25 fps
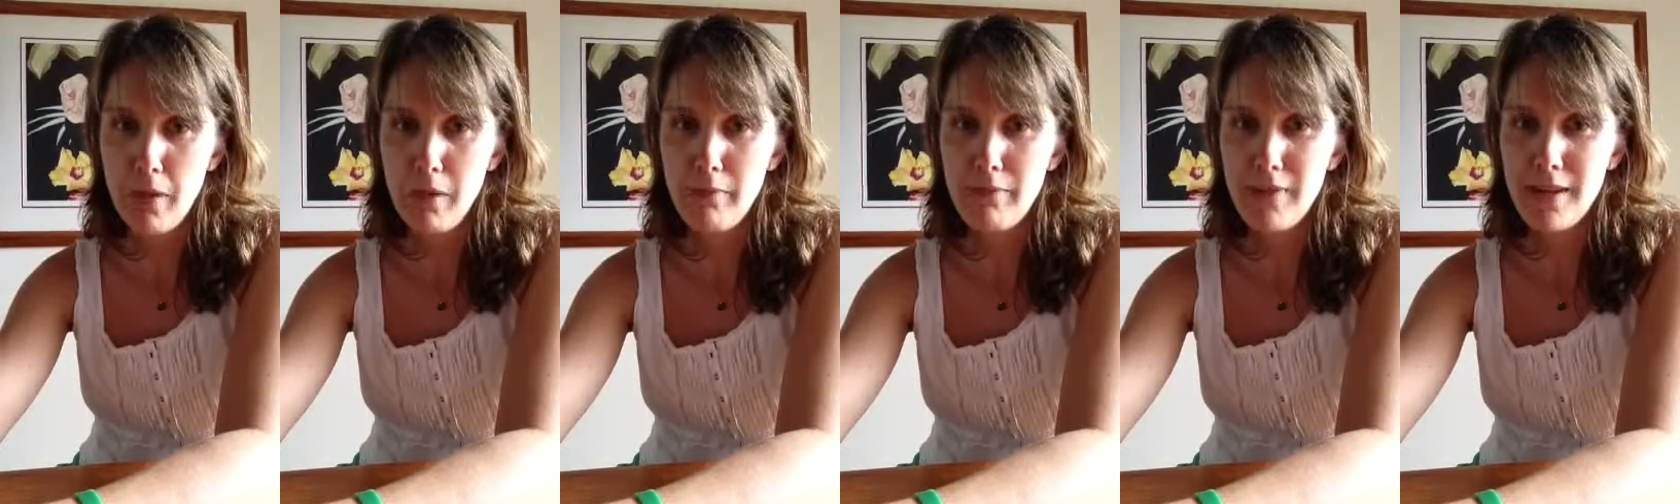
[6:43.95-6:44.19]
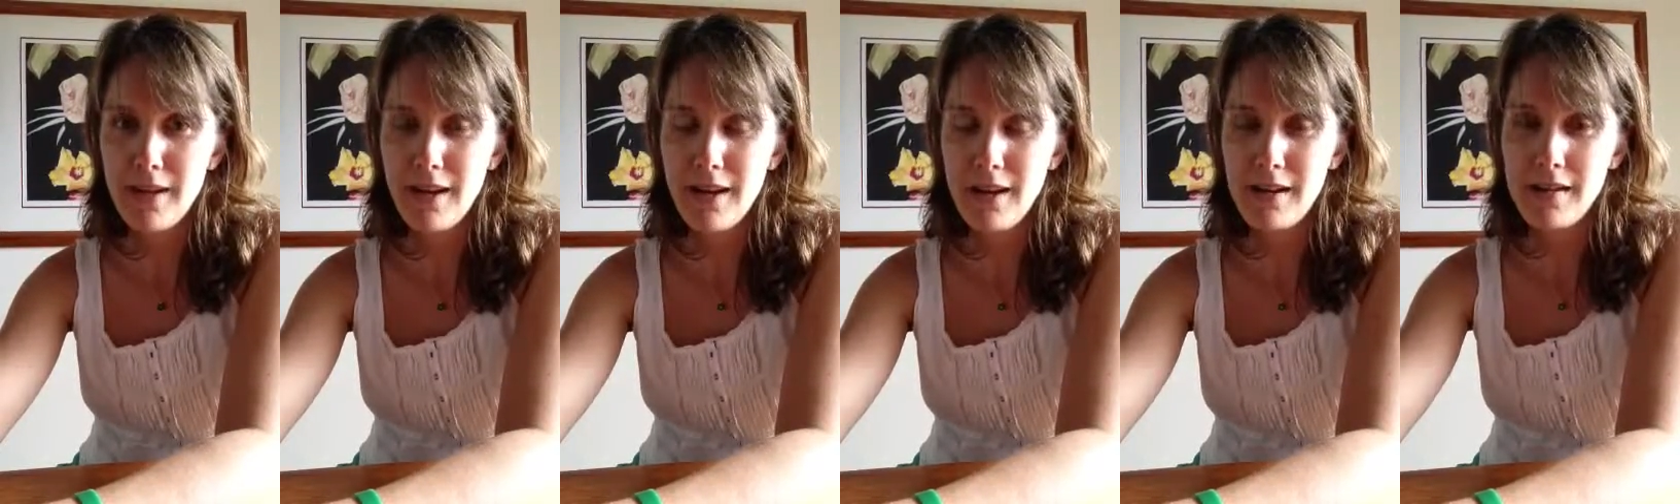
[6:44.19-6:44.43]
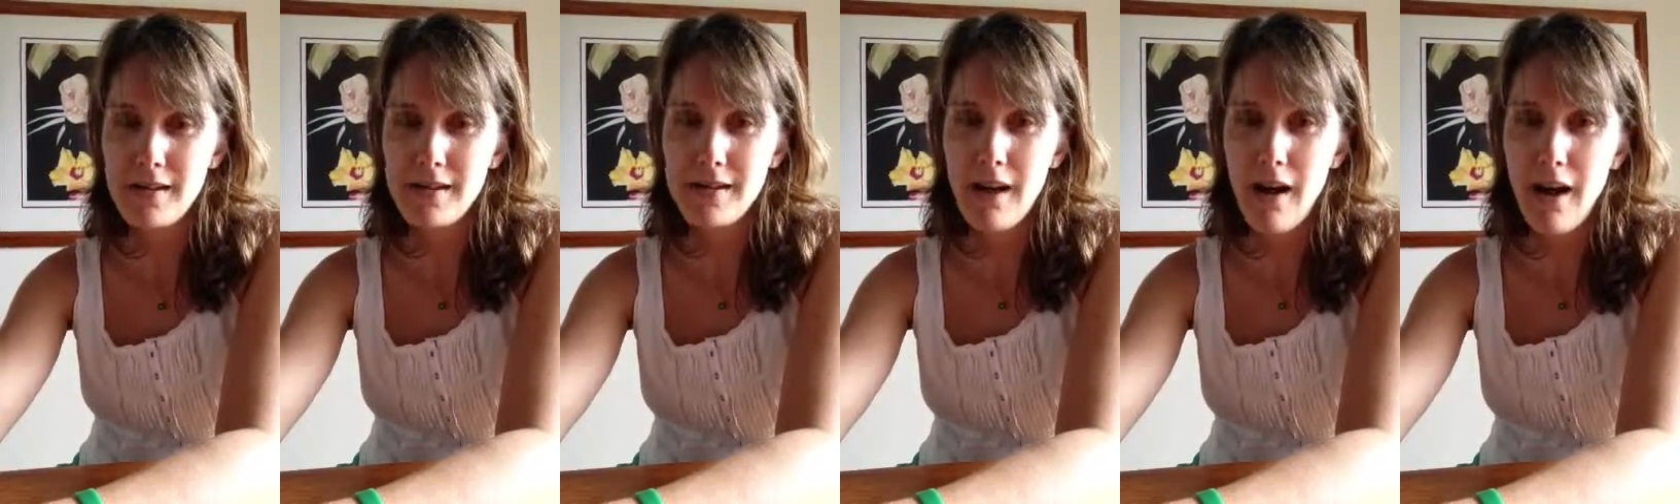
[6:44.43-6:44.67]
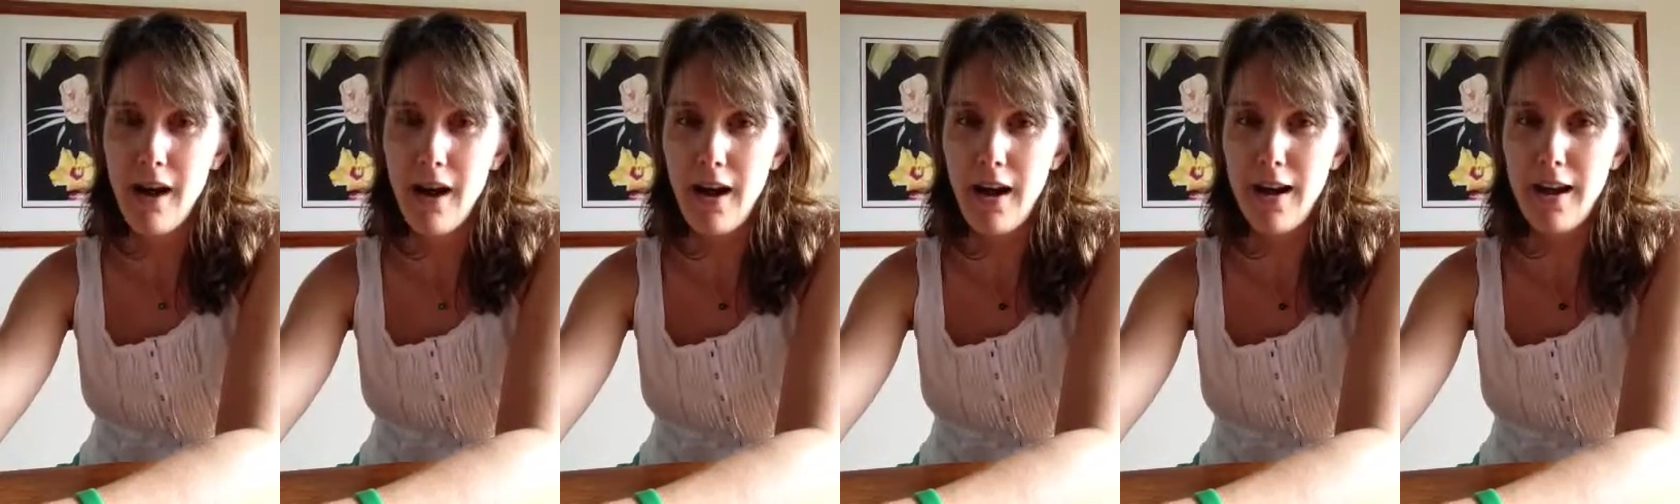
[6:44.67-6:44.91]
because
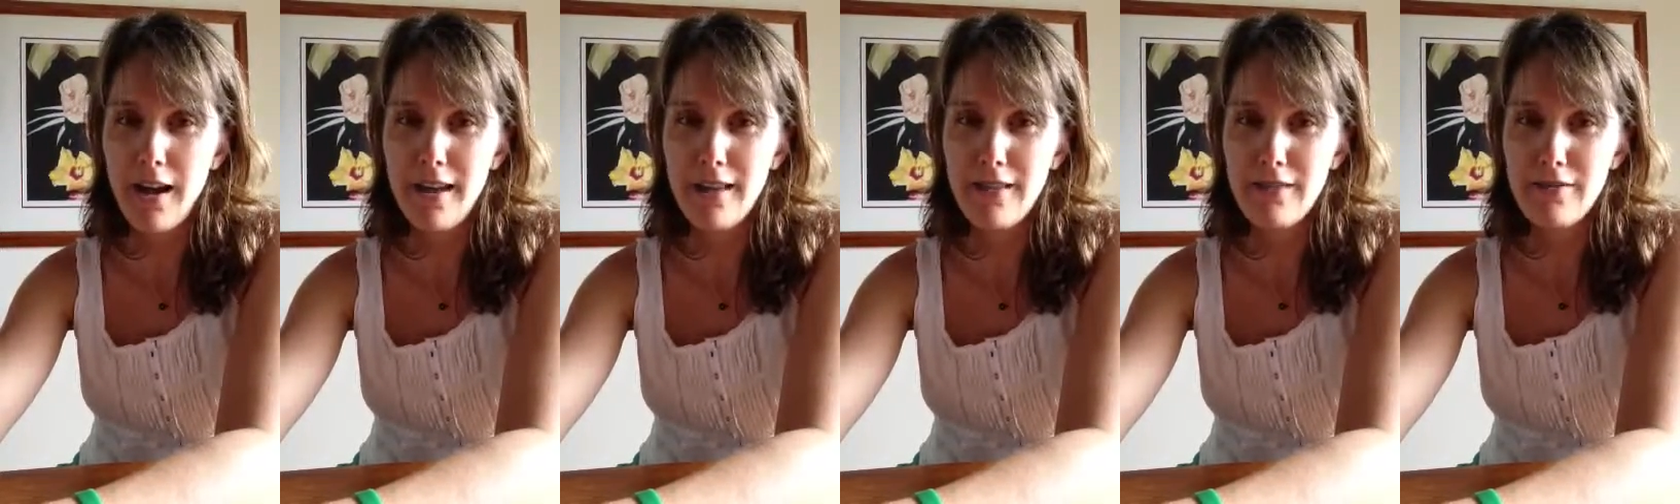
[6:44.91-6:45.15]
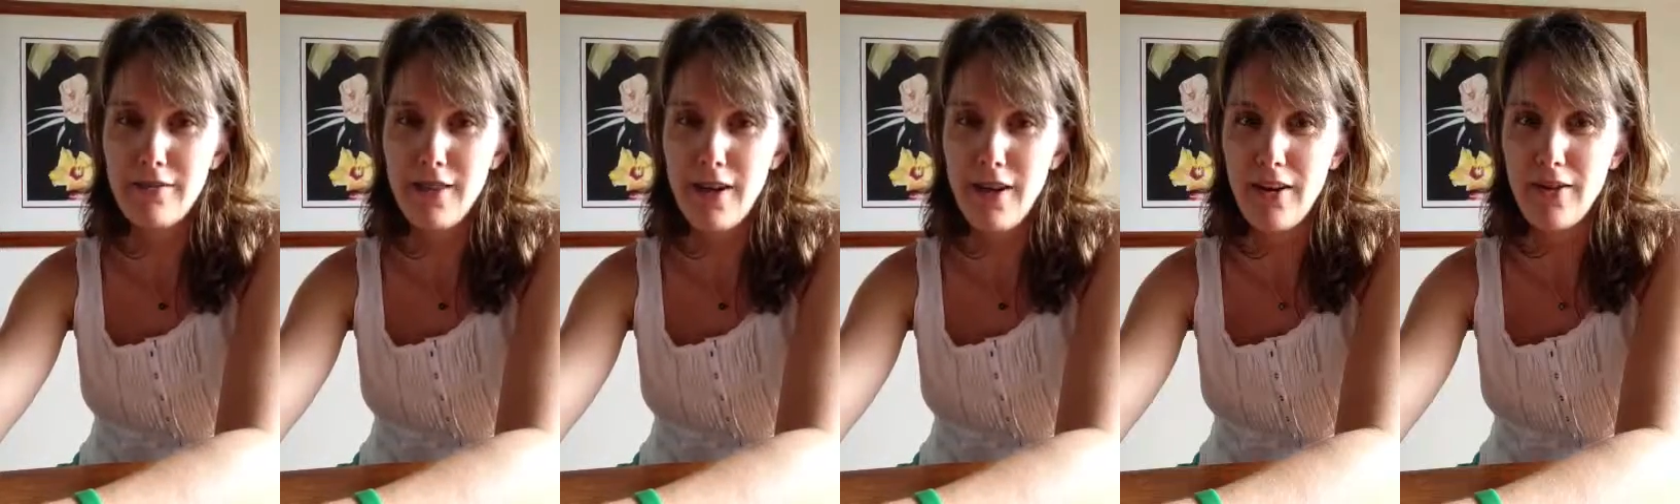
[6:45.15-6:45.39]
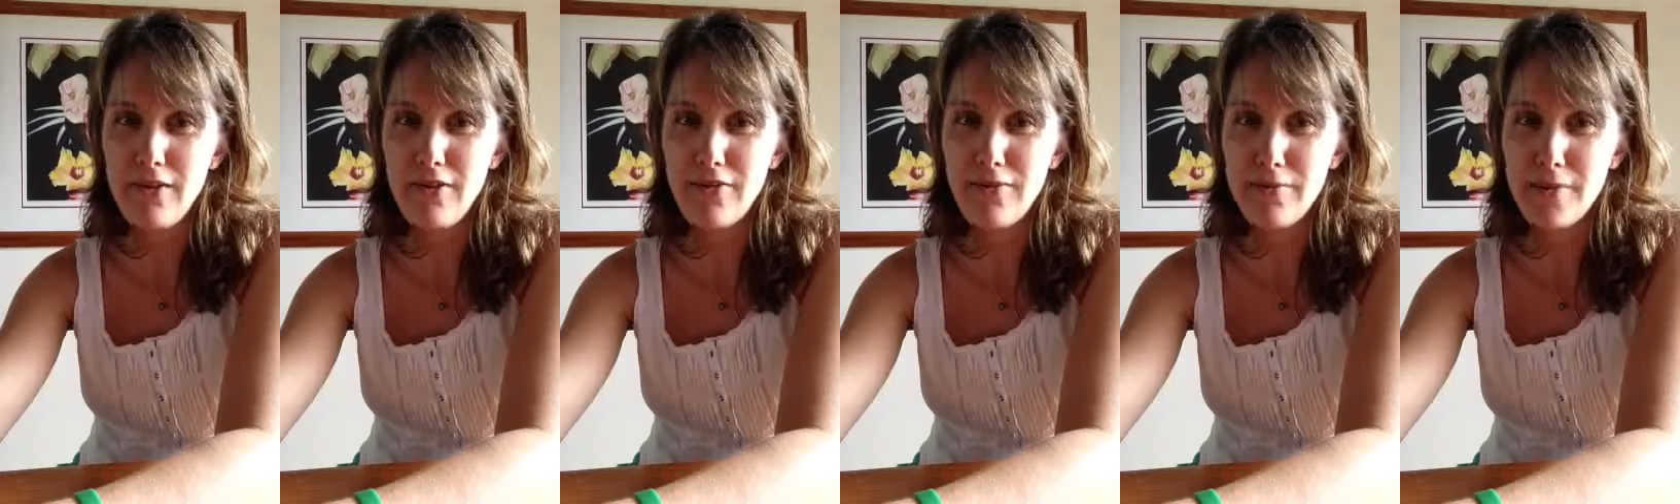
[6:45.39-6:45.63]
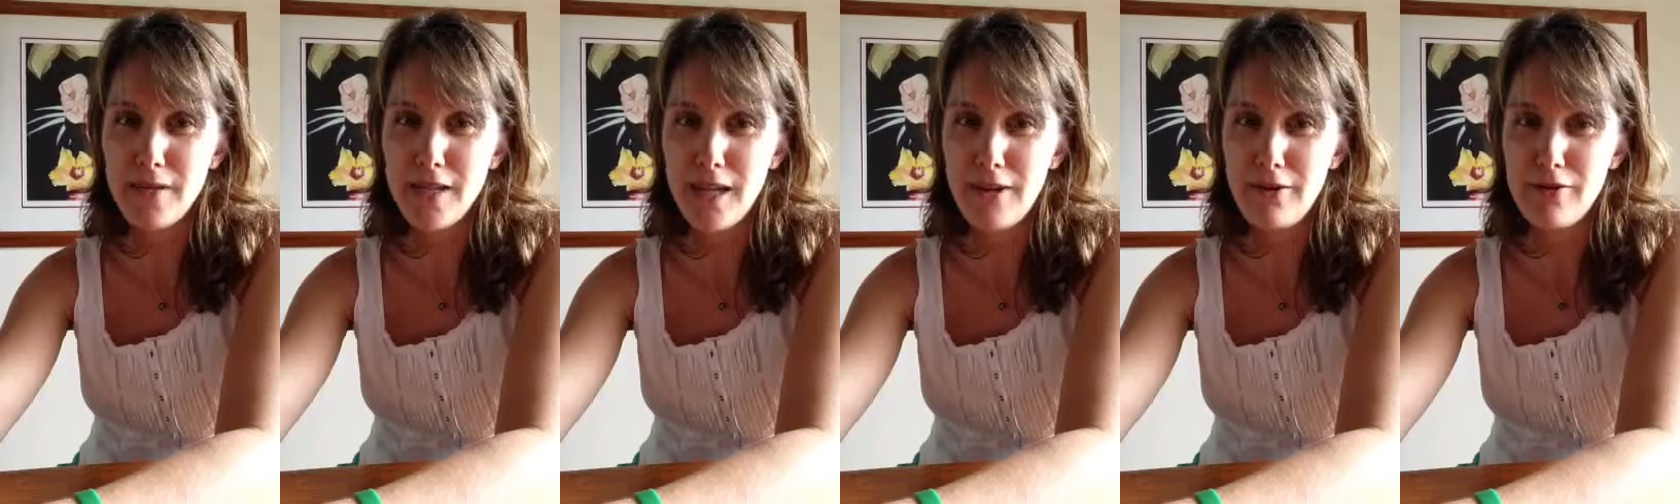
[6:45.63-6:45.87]
I love
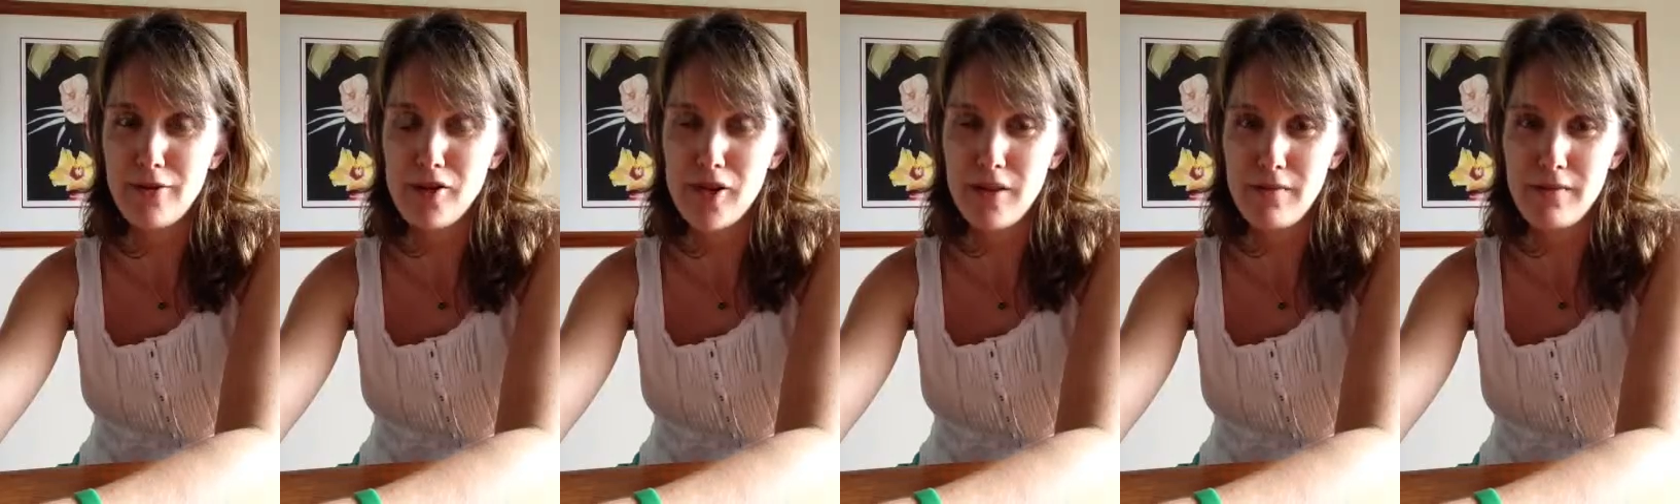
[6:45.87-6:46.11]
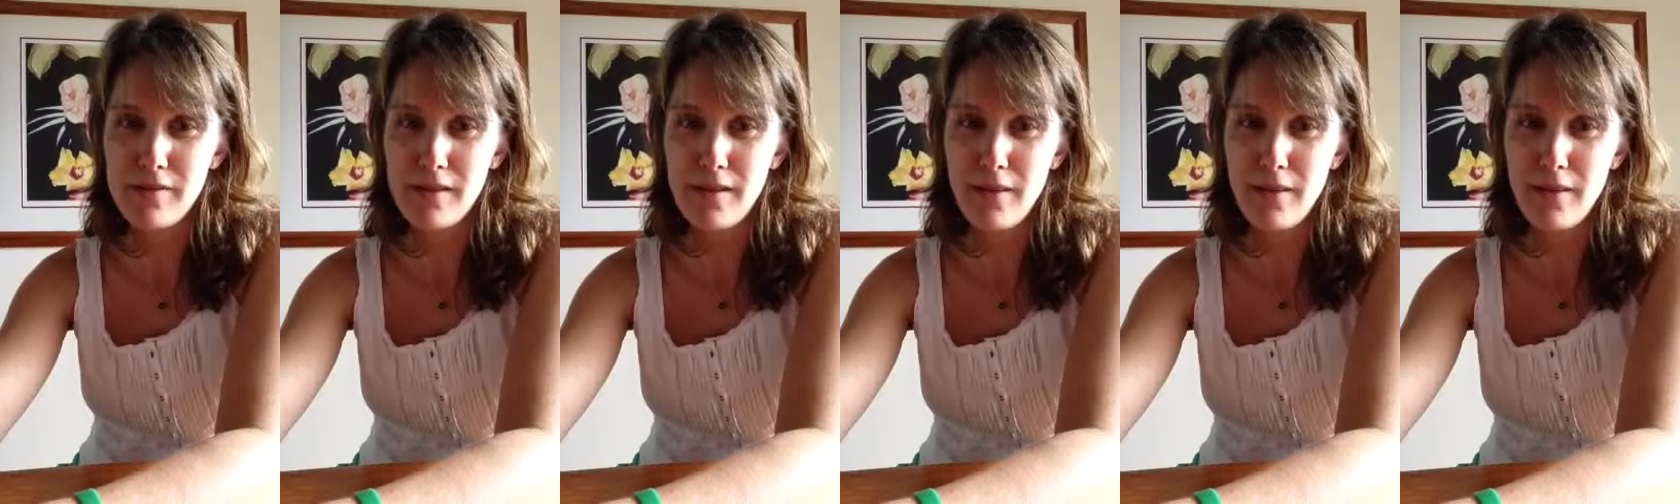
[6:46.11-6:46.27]
potato chips,